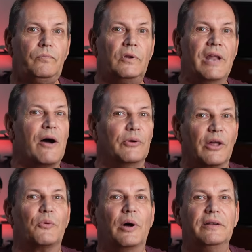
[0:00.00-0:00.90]
Now,
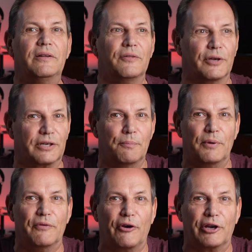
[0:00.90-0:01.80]
another one that can be
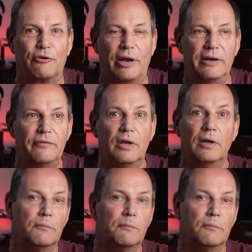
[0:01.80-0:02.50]
very creative,